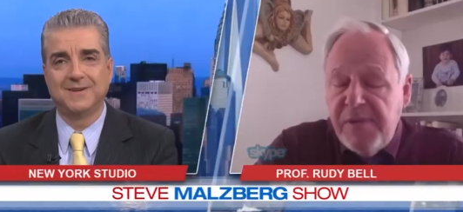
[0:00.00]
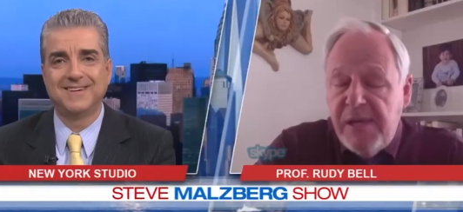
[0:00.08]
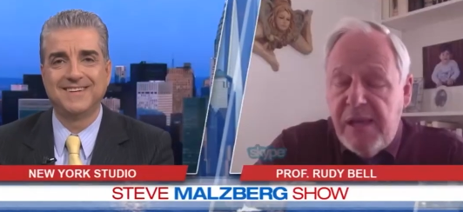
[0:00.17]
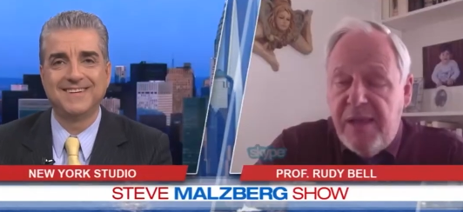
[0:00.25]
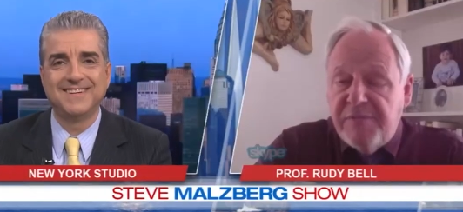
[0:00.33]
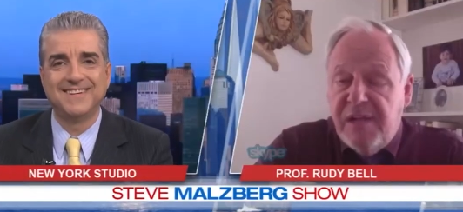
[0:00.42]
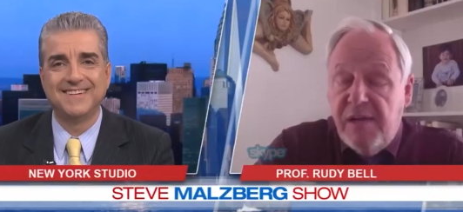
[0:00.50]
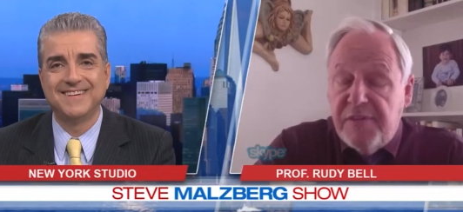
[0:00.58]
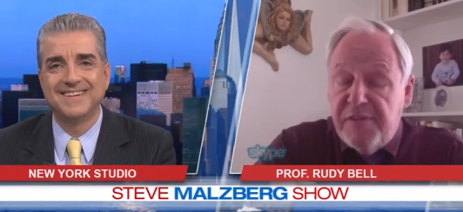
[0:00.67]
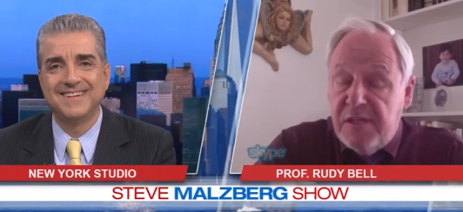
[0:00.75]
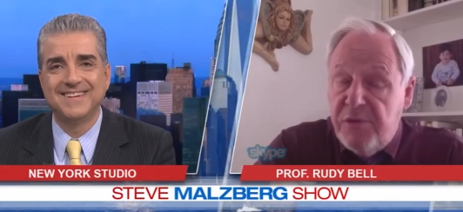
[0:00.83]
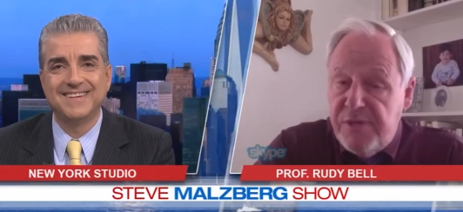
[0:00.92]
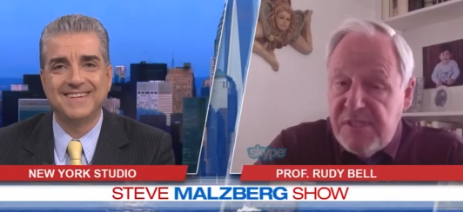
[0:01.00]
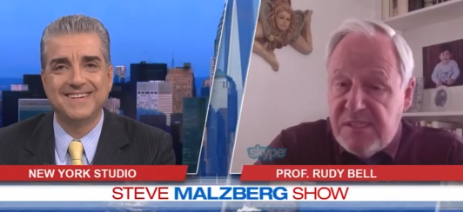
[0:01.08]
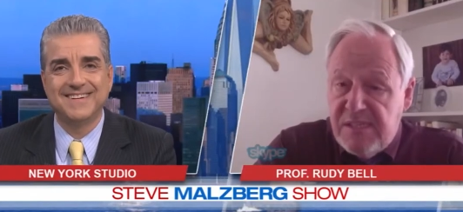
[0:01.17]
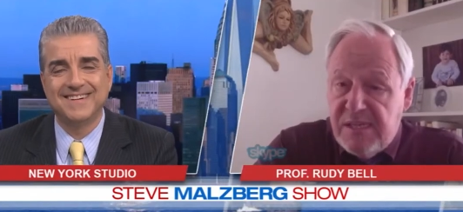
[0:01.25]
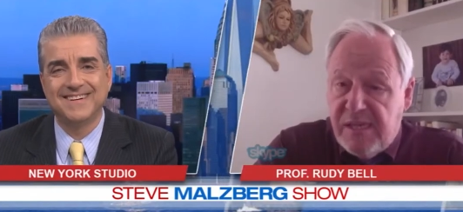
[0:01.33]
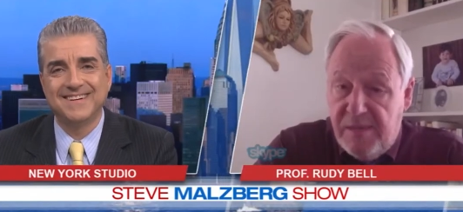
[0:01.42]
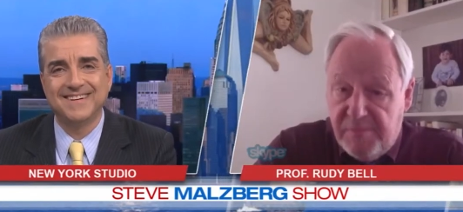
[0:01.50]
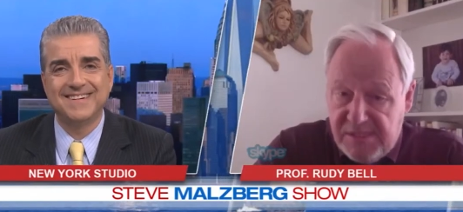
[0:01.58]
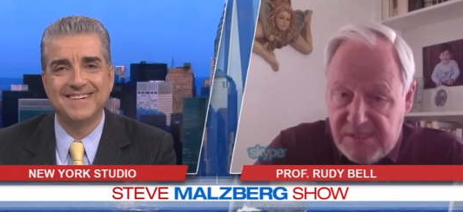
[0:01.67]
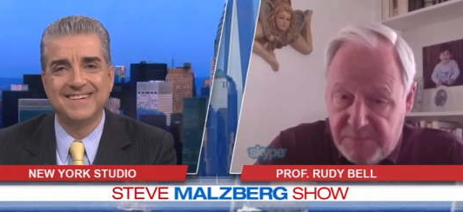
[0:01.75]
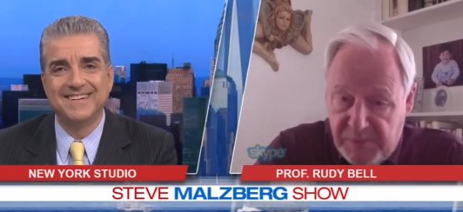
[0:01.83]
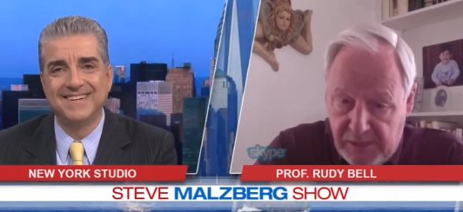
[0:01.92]
Speaker 1: to have Governor Christie come and
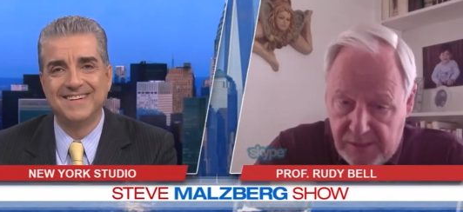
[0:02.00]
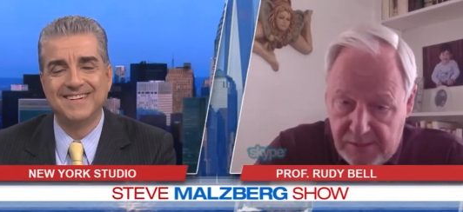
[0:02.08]
speak.